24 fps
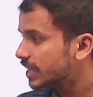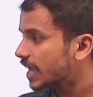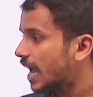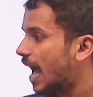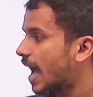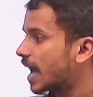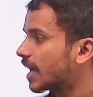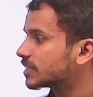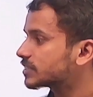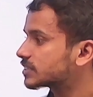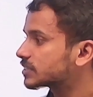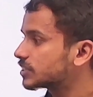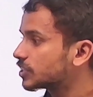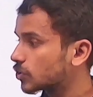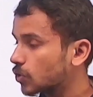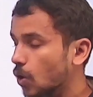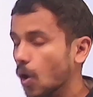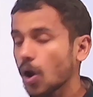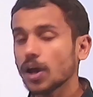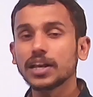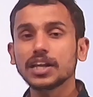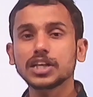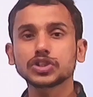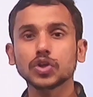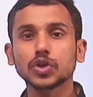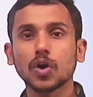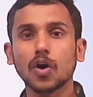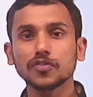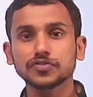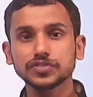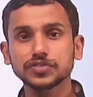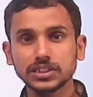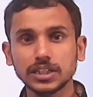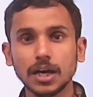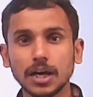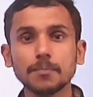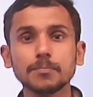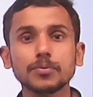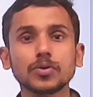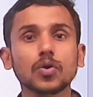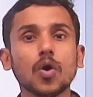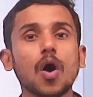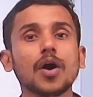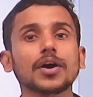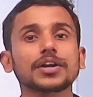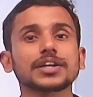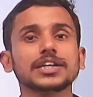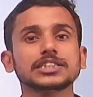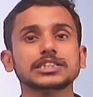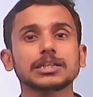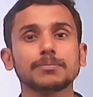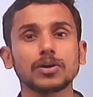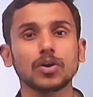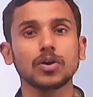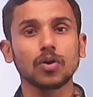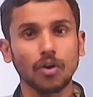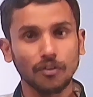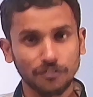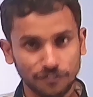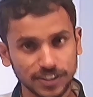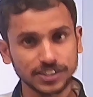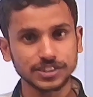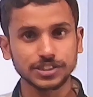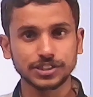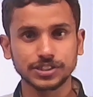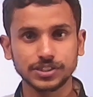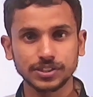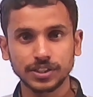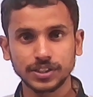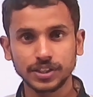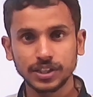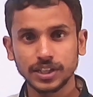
has the knowledge of some cognizable offense,